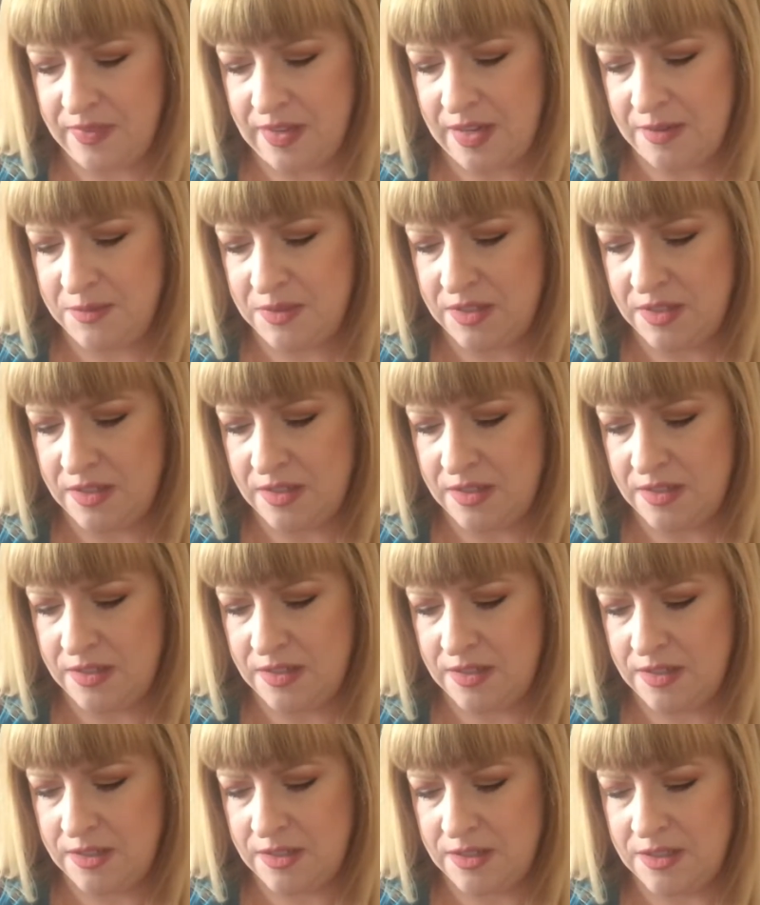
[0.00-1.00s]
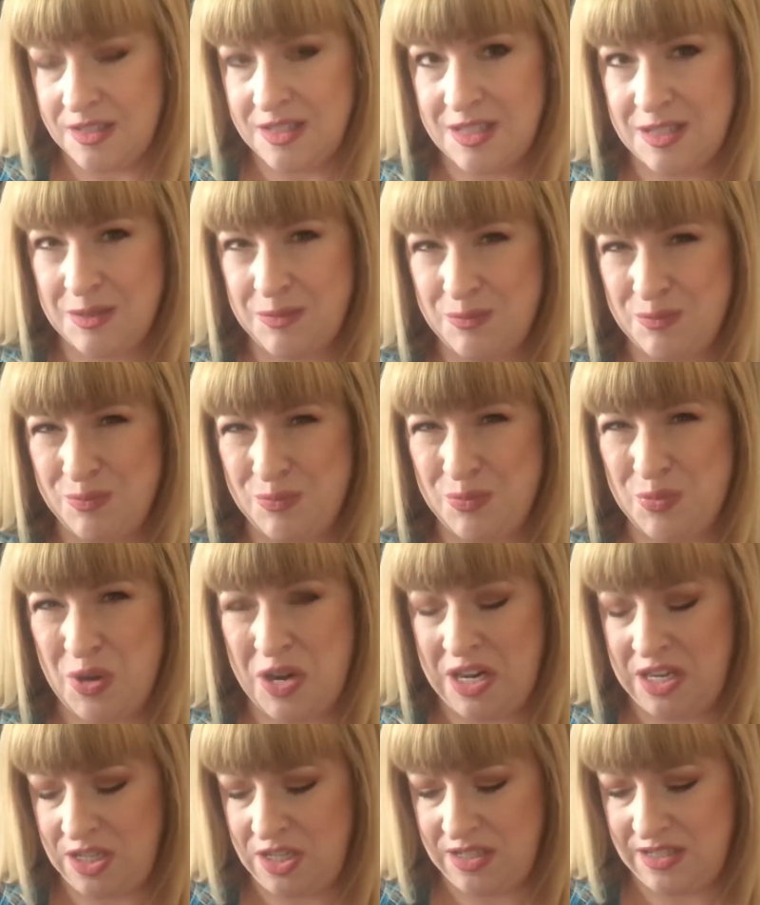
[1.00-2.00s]
I'm just gonna
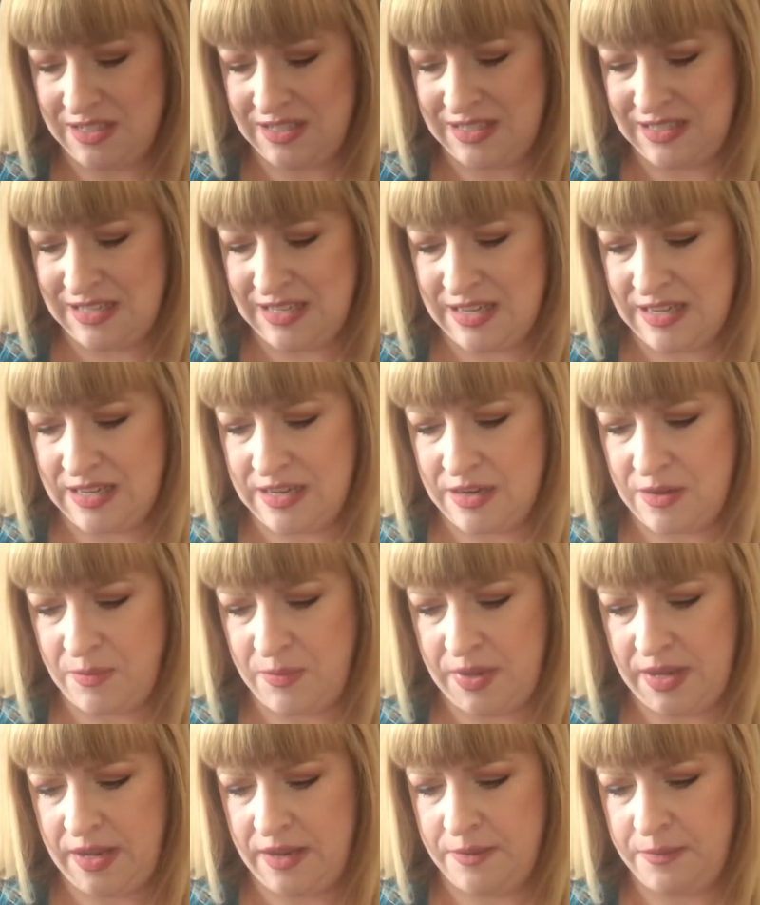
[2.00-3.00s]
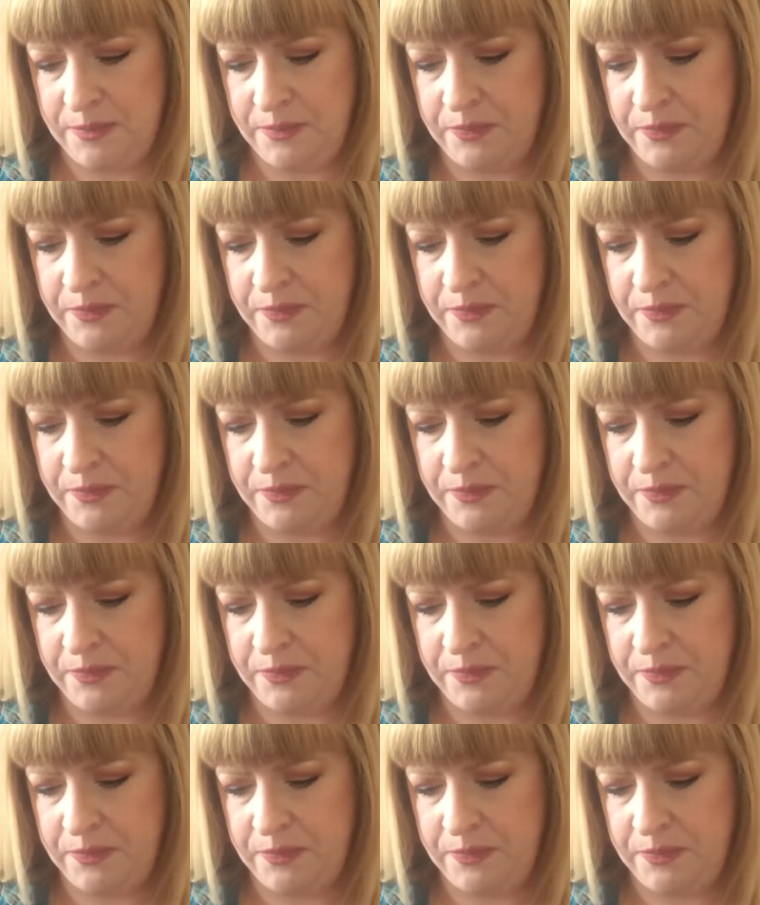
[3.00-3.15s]
spray just a little bit.